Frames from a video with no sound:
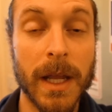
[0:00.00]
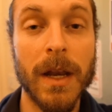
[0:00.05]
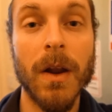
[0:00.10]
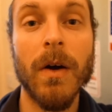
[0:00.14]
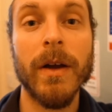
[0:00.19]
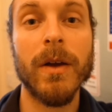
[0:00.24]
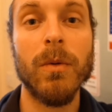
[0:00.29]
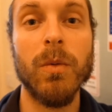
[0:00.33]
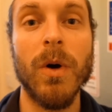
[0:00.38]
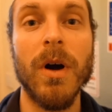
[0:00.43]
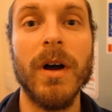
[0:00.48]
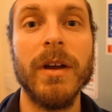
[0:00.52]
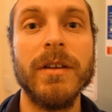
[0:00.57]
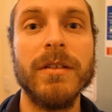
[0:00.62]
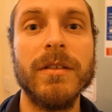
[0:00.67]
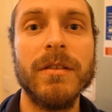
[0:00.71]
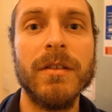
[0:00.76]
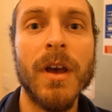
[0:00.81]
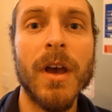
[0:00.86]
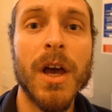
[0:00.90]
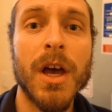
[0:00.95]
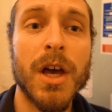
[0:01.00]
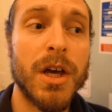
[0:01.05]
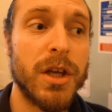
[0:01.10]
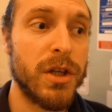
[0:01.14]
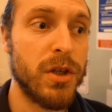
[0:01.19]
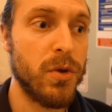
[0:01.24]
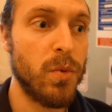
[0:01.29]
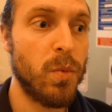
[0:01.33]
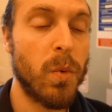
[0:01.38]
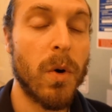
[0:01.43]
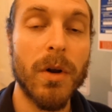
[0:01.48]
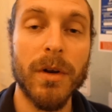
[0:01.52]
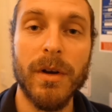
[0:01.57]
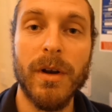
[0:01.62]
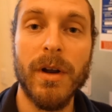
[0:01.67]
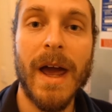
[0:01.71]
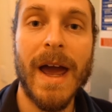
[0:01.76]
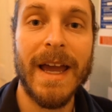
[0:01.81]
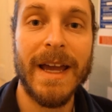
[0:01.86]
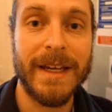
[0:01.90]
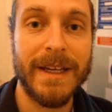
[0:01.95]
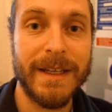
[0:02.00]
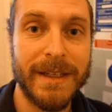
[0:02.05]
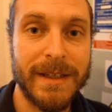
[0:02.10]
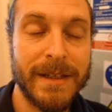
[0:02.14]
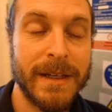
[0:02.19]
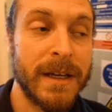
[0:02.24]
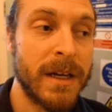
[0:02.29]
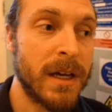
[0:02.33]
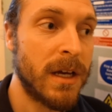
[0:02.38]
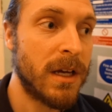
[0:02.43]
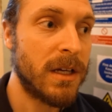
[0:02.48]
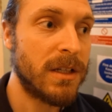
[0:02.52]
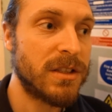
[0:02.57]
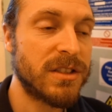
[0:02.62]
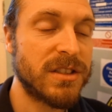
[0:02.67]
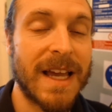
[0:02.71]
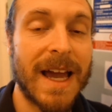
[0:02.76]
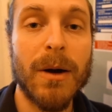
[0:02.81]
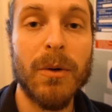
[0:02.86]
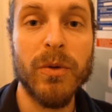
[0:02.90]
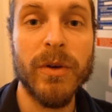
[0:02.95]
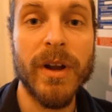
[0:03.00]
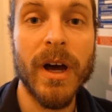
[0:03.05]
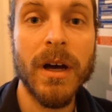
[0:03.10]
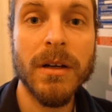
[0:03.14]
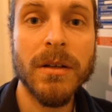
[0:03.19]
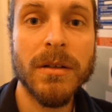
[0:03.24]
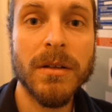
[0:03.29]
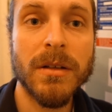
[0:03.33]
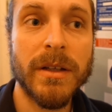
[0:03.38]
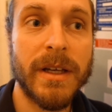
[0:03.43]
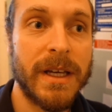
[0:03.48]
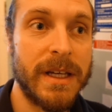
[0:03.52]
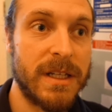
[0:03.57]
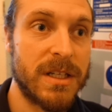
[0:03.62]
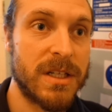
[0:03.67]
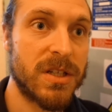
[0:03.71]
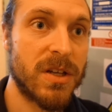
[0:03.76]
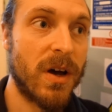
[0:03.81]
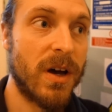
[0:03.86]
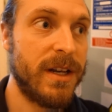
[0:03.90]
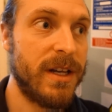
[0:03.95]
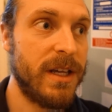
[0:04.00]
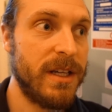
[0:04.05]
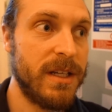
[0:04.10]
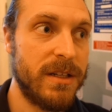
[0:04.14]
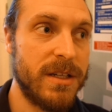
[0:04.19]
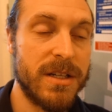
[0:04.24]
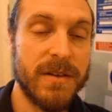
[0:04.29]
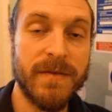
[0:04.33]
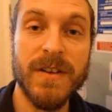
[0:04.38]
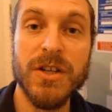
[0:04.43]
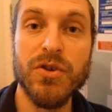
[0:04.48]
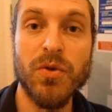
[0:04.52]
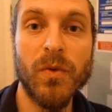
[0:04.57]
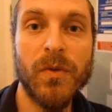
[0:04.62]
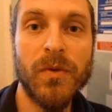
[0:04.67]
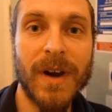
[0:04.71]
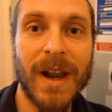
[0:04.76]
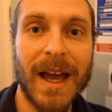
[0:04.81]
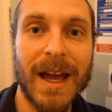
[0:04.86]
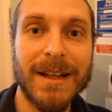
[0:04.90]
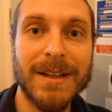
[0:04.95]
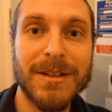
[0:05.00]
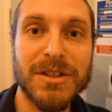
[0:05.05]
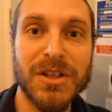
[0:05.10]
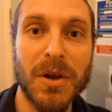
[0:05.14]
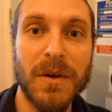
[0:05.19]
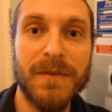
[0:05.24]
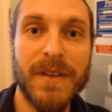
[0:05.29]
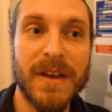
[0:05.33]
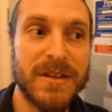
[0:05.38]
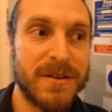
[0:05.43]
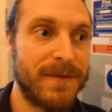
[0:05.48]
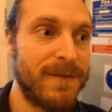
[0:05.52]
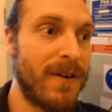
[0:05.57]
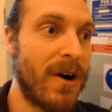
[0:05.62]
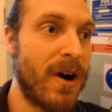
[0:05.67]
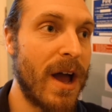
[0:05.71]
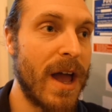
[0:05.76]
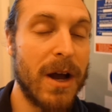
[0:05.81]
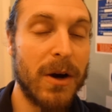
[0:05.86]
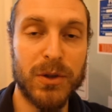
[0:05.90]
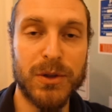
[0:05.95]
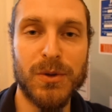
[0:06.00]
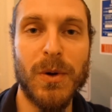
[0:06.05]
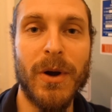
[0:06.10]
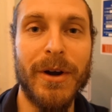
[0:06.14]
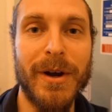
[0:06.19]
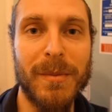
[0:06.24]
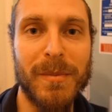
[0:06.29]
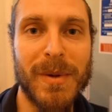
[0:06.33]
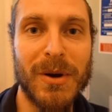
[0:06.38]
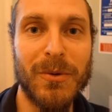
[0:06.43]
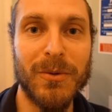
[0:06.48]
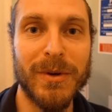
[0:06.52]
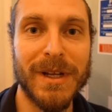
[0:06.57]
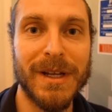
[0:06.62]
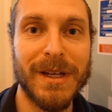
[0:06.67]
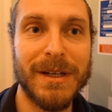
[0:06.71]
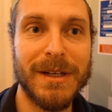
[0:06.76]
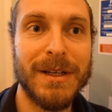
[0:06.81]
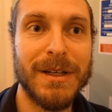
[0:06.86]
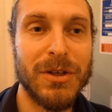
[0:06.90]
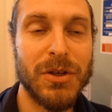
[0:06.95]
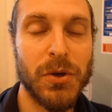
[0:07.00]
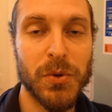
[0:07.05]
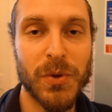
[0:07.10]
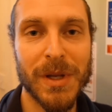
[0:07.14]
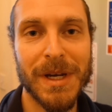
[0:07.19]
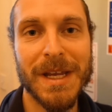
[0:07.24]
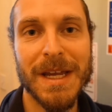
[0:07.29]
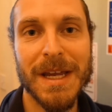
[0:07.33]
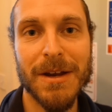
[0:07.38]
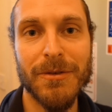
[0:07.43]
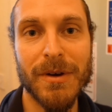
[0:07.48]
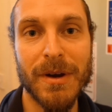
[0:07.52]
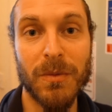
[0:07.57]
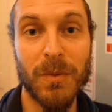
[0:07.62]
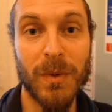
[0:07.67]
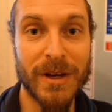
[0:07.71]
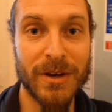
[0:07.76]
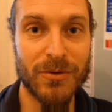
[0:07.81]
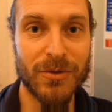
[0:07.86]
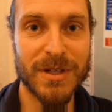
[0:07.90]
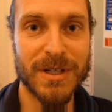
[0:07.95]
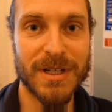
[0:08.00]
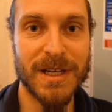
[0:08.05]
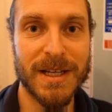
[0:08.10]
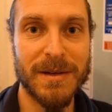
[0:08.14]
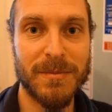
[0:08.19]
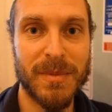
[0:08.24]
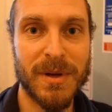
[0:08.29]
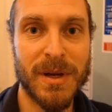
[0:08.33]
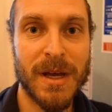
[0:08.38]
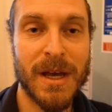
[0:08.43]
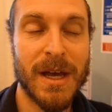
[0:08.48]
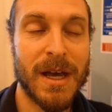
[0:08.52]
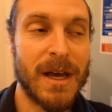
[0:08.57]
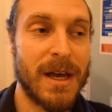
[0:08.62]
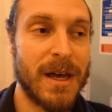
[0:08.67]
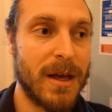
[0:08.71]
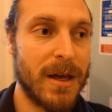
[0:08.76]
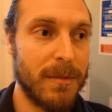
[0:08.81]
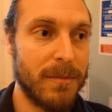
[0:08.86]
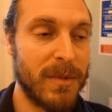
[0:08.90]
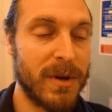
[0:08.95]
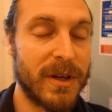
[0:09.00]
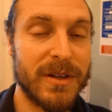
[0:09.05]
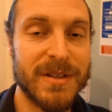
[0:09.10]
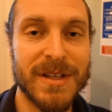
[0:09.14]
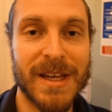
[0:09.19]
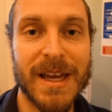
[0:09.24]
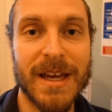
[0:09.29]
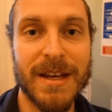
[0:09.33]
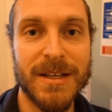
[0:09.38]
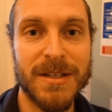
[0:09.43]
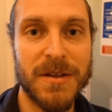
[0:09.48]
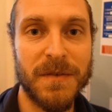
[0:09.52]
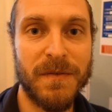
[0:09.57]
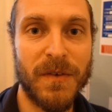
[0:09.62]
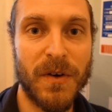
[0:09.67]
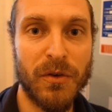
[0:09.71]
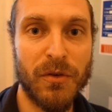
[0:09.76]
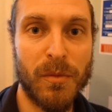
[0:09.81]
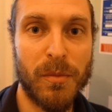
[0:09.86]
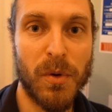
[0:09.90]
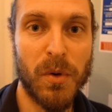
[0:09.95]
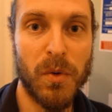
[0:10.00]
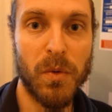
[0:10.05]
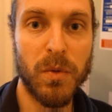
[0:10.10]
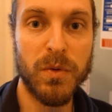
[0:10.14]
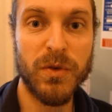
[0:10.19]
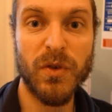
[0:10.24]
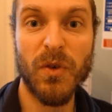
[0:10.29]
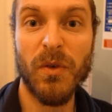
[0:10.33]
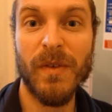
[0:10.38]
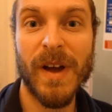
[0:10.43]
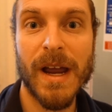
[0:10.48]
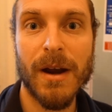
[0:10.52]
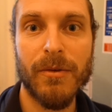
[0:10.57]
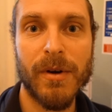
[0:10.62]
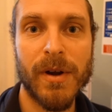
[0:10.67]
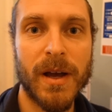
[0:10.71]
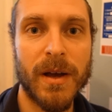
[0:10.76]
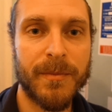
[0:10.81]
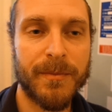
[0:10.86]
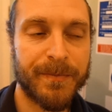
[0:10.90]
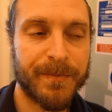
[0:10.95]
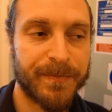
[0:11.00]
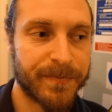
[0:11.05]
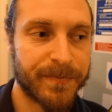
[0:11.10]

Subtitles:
And likewise, you want a sounder inside individual flats. So if there's a fire elsewhere in a building, you can hear it when you're asleep. Because again, it's a vulnerable sort of area.